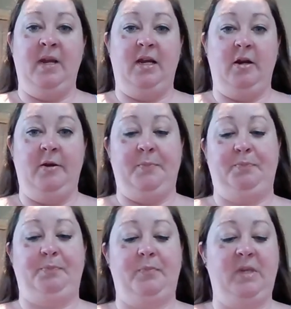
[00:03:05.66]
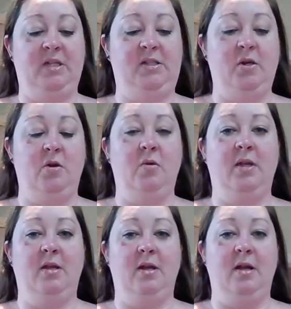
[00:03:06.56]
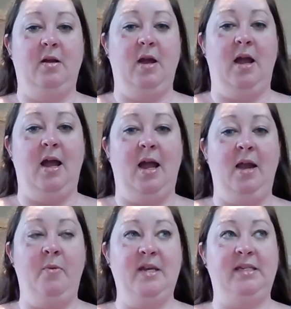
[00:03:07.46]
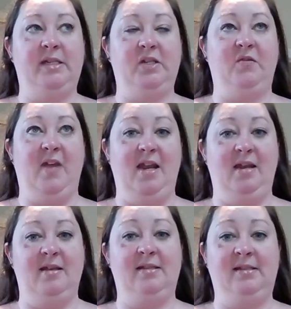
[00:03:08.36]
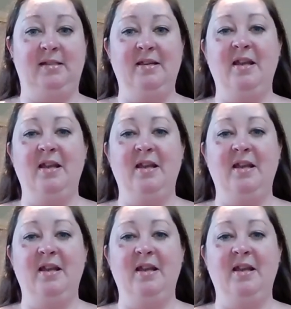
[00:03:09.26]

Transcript: maker. So I went to Vegas